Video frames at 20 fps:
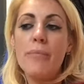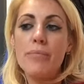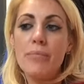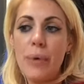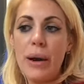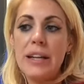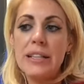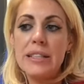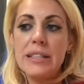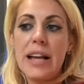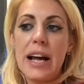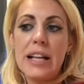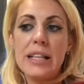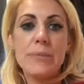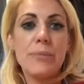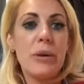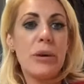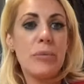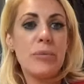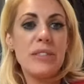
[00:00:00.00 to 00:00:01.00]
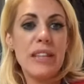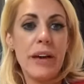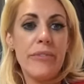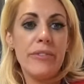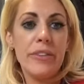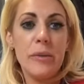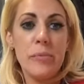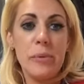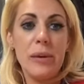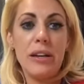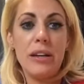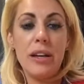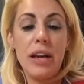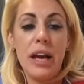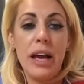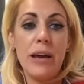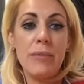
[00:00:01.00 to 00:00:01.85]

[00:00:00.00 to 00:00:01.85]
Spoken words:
Brain scans, but it would definitely be